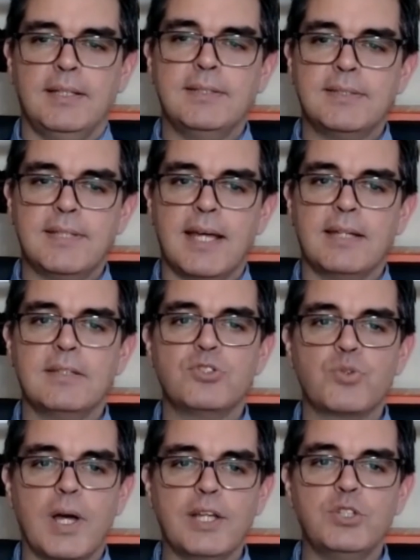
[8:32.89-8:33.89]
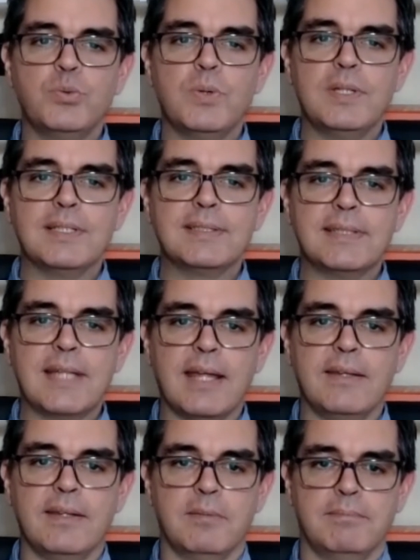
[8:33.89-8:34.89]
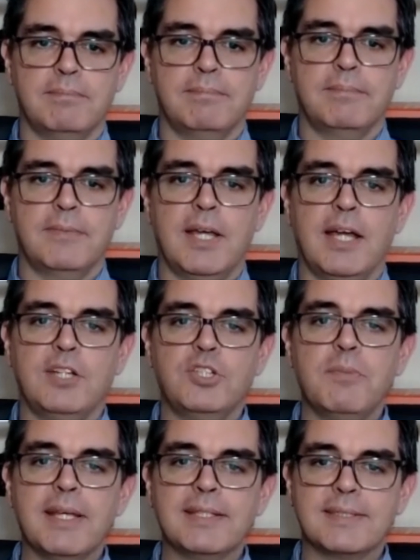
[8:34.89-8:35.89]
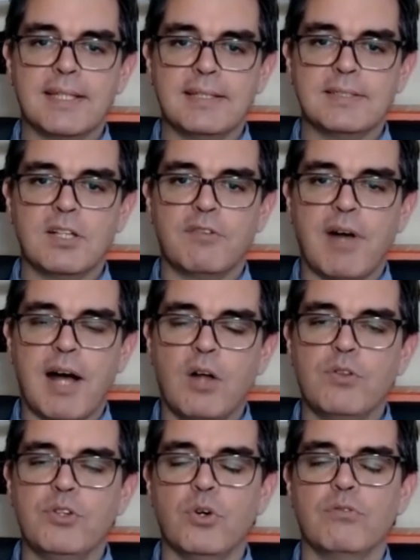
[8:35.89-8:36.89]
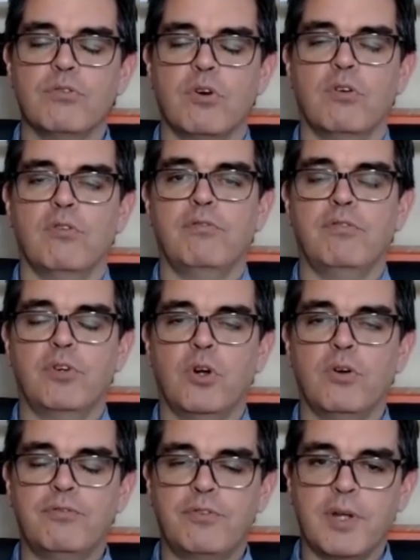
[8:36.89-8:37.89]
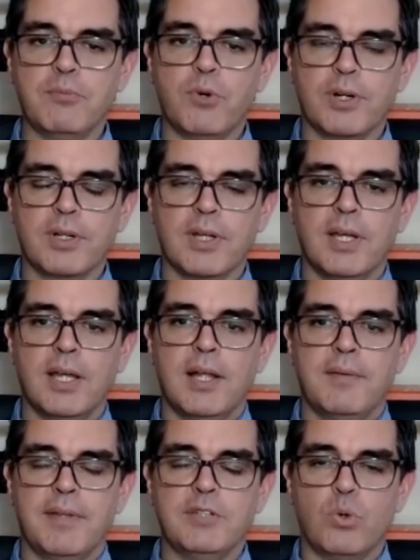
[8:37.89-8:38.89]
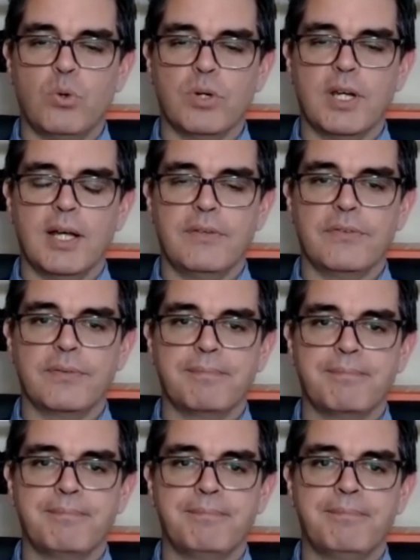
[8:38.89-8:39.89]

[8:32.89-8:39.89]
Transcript: Instead, try to understand them and to make sense of how the overall framework is organized.